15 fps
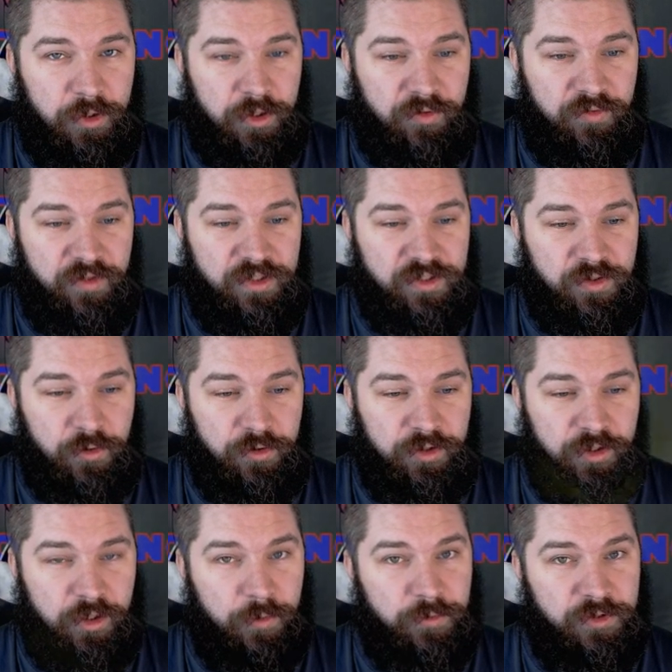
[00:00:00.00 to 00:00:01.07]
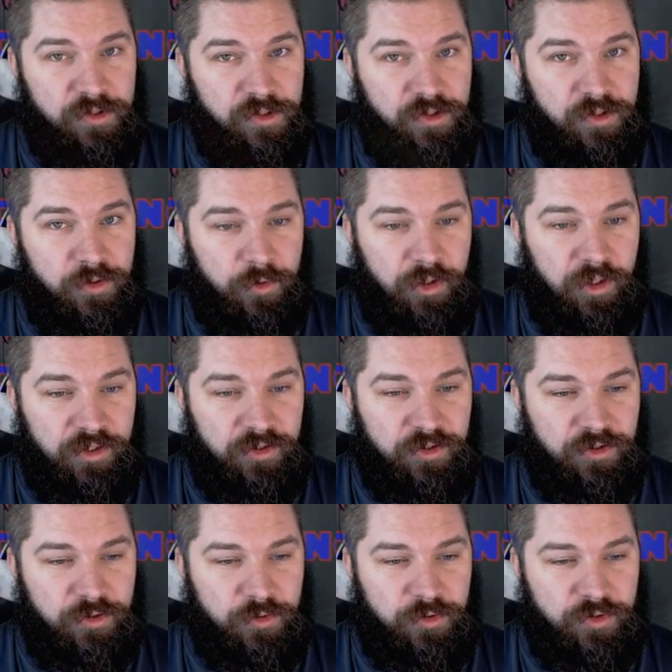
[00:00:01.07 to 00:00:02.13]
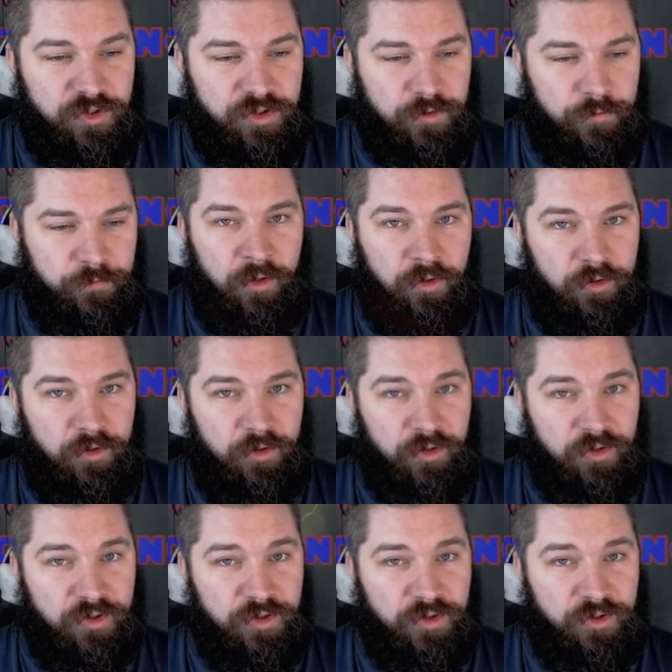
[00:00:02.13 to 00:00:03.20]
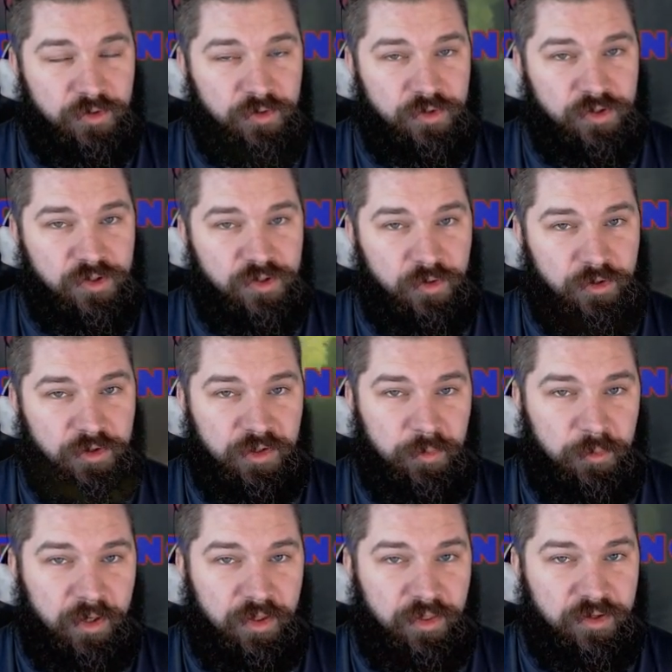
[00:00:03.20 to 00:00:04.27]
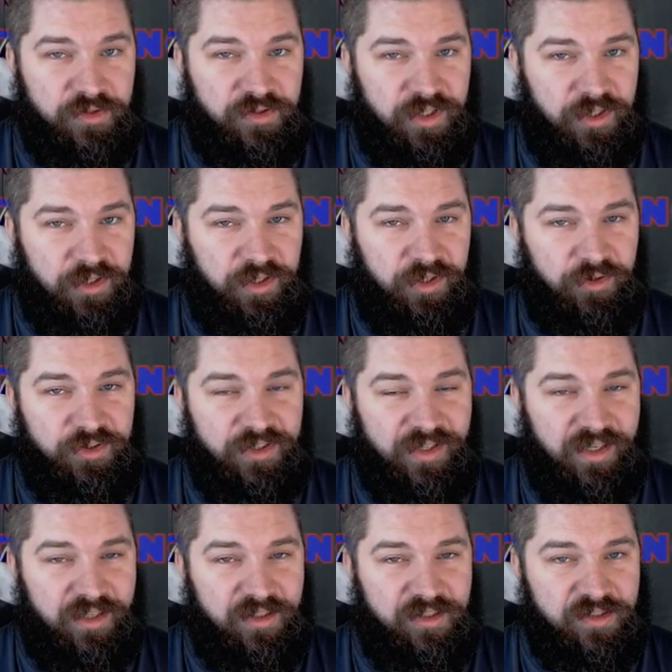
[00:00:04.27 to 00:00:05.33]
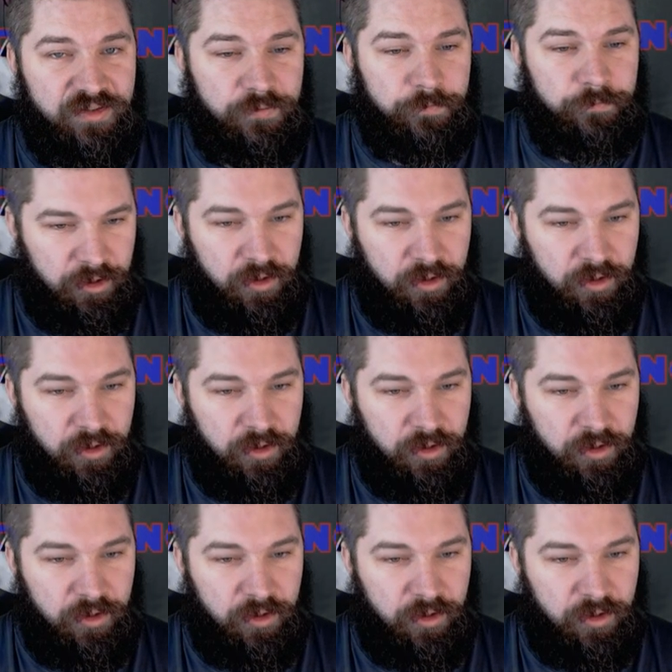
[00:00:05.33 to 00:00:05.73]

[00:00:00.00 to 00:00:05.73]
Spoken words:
of these sorting options you would like to use. You can also choose to sort them by their secondary stats.